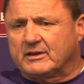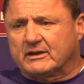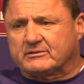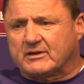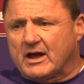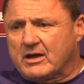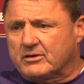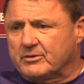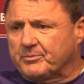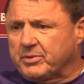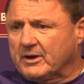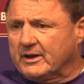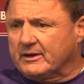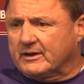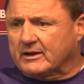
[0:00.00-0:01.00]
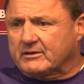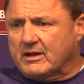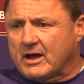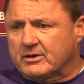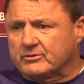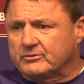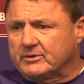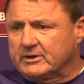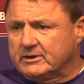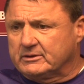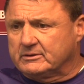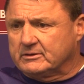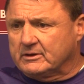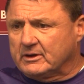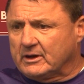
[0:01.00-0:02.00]
that counter play, that counter
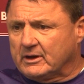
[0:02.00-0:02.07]
read,